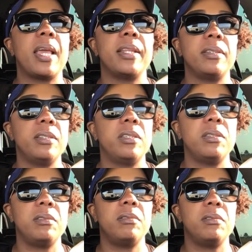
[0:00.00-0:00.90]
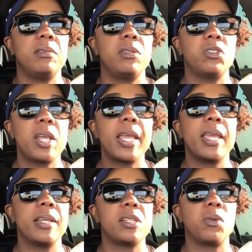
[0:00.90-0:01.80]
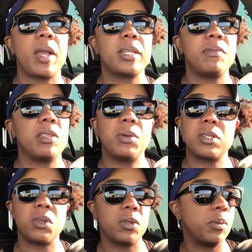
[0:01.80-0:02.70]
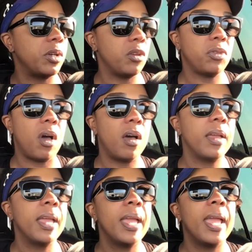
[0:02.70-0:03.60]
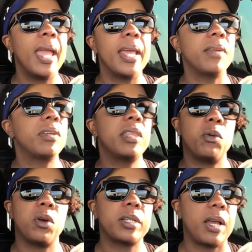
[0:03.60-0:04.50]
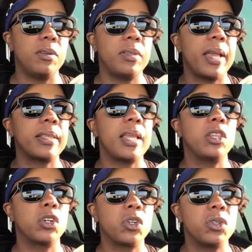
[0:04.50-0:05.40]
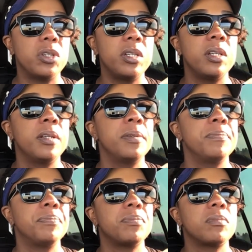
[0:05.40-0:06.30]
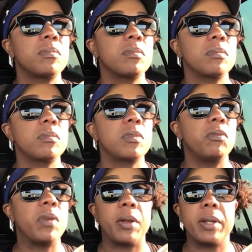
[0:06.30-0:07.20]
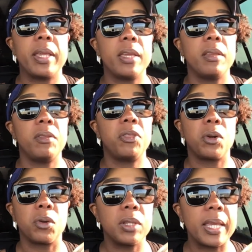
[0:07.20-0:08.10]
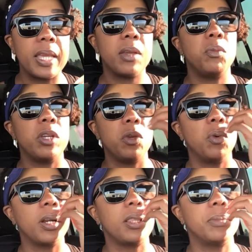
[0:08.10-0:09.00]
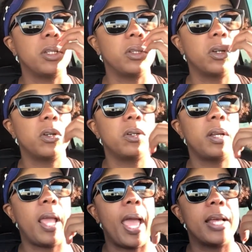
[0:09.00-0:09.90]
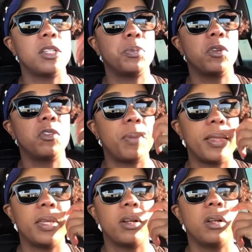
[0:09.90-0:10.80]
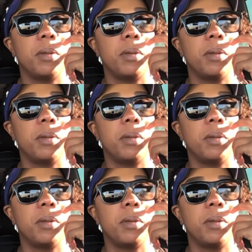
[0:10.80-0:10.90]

that you're taking is correct even though it's slower than what you thought and everything worked out. Like they learned very thoroughly what you wanted them to learn as proved by their